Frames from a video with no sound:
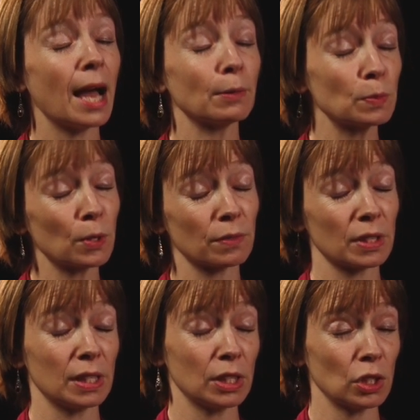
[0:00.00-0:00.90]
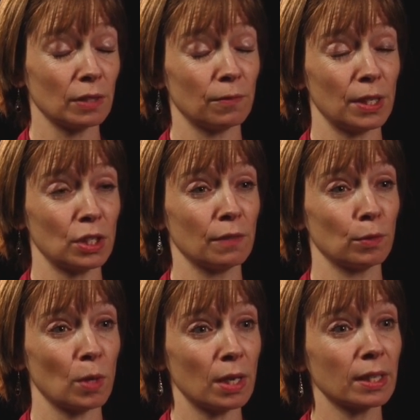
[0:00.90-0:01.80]
I was part of the initial invasion of
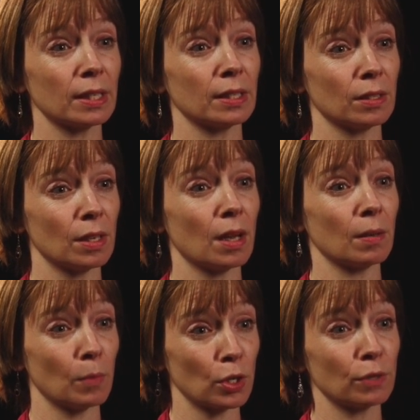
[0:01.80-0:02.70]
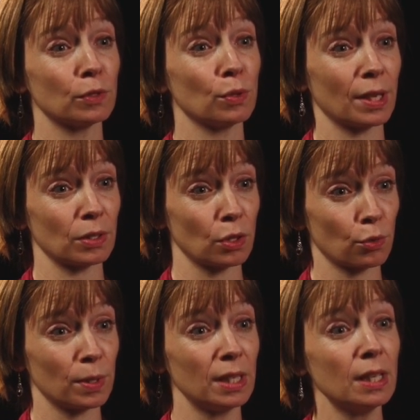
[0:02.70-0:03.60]
Iraq in uh, March of
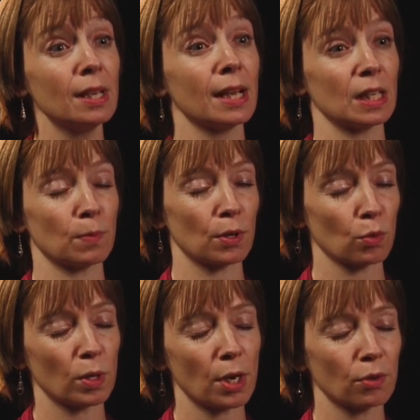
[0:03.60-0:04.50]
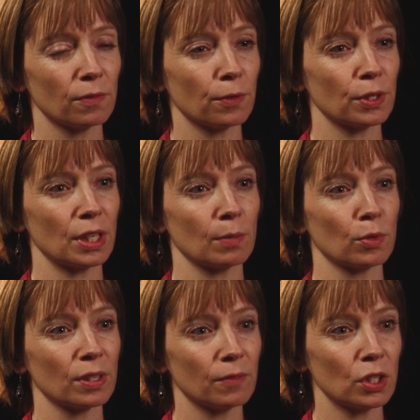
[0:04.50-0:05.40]
2003 as part of the 101st
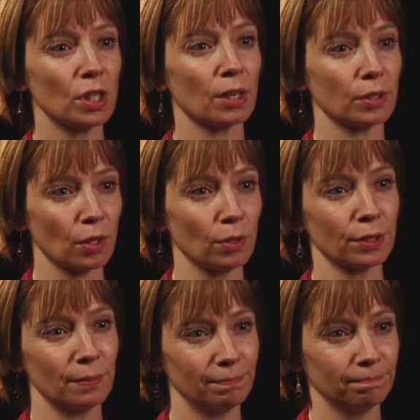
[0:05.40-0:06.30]
Airborne Division Air Assault.